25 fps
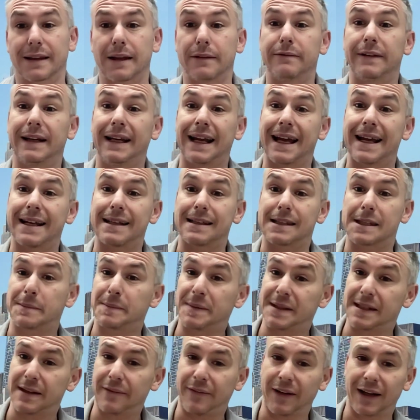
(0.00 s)
that relates
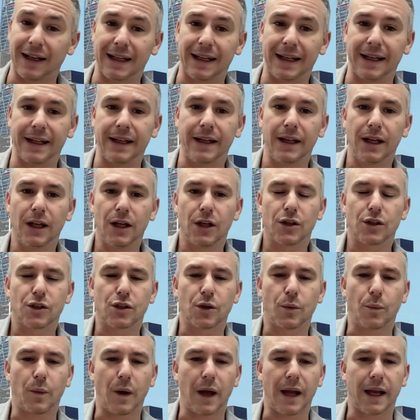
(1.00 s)
specifically
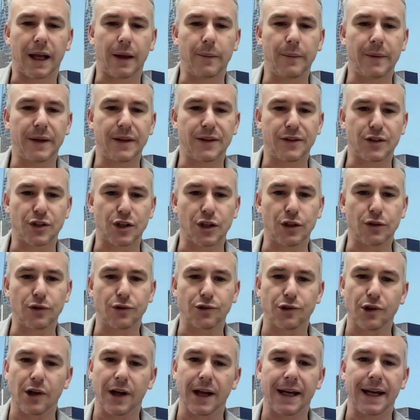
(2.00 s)
to working with
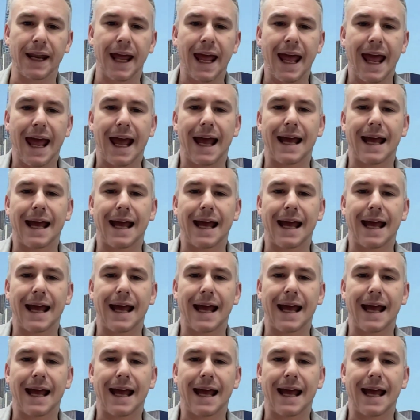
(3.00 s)
children